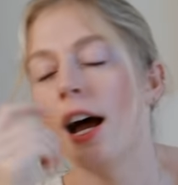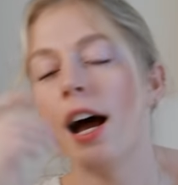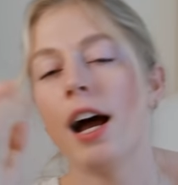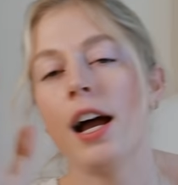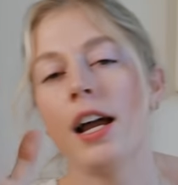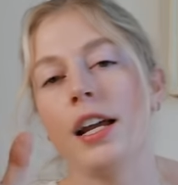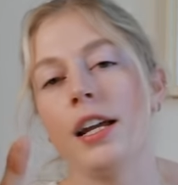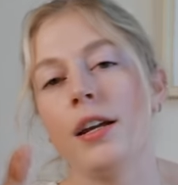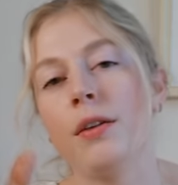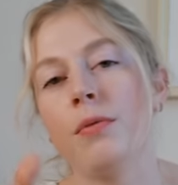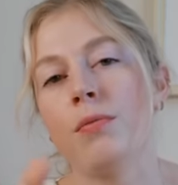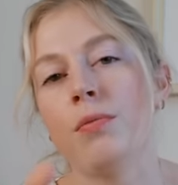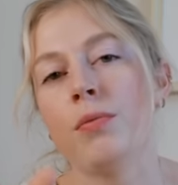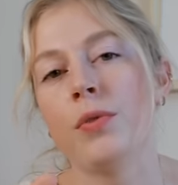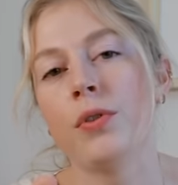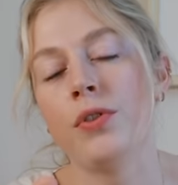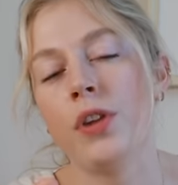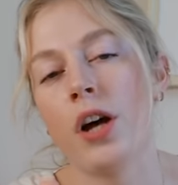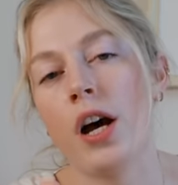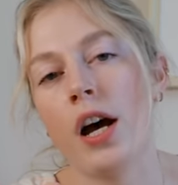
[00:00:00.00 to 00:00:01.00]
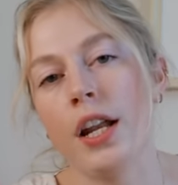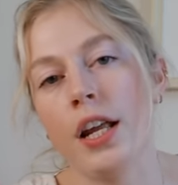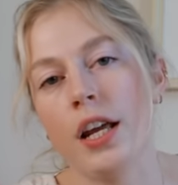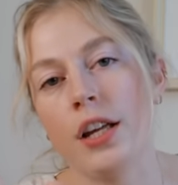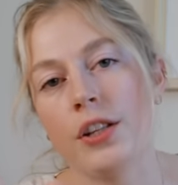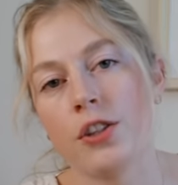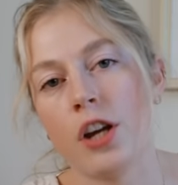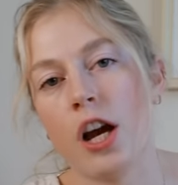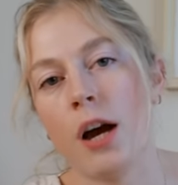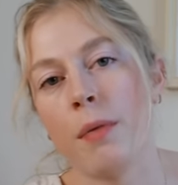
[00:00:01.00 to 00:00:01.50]
I will not
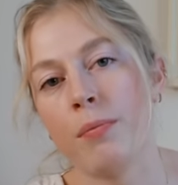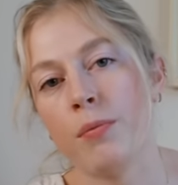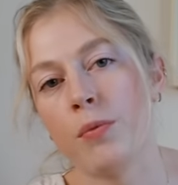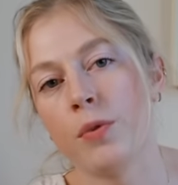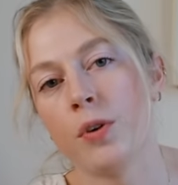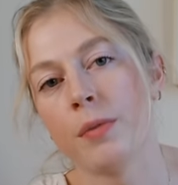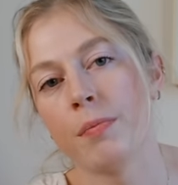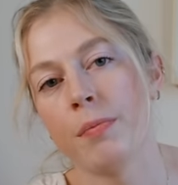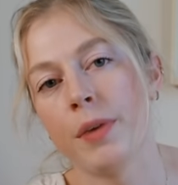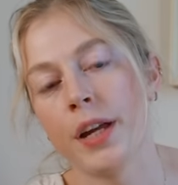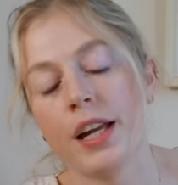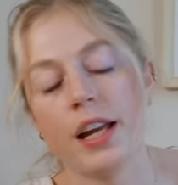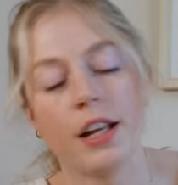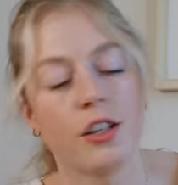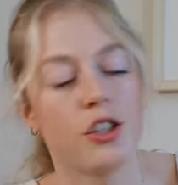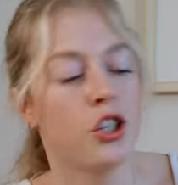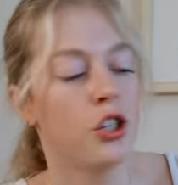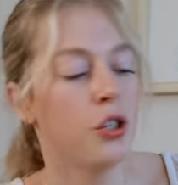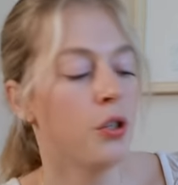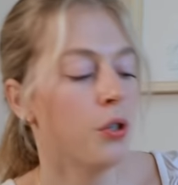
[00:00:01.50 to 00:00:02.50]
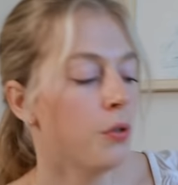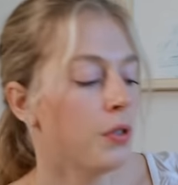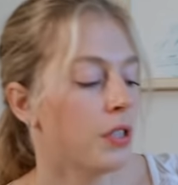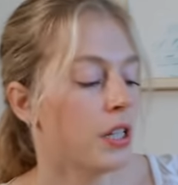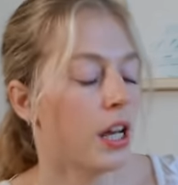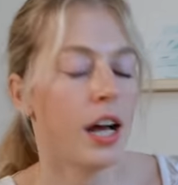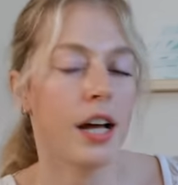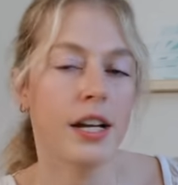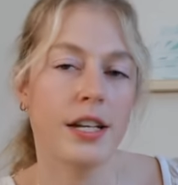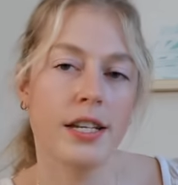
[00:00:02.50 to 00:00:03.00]
adopt more pets. Two's
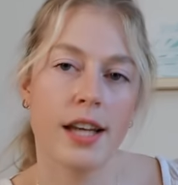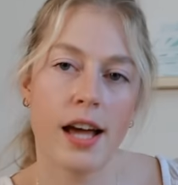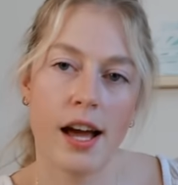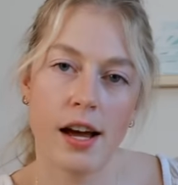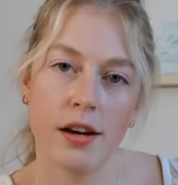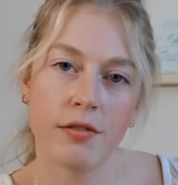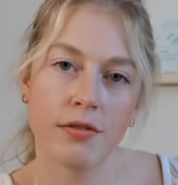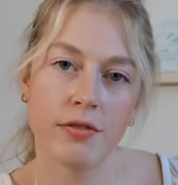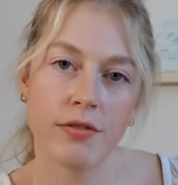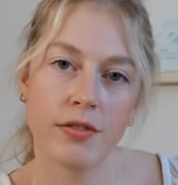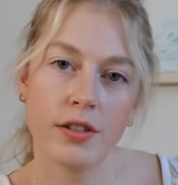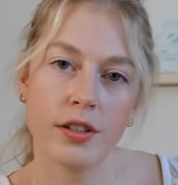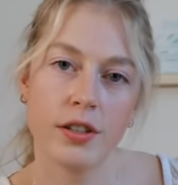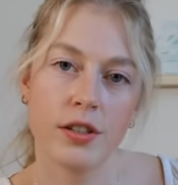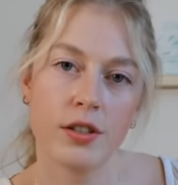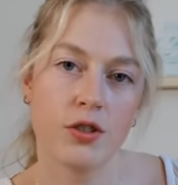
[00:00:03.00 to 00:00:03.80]
enough.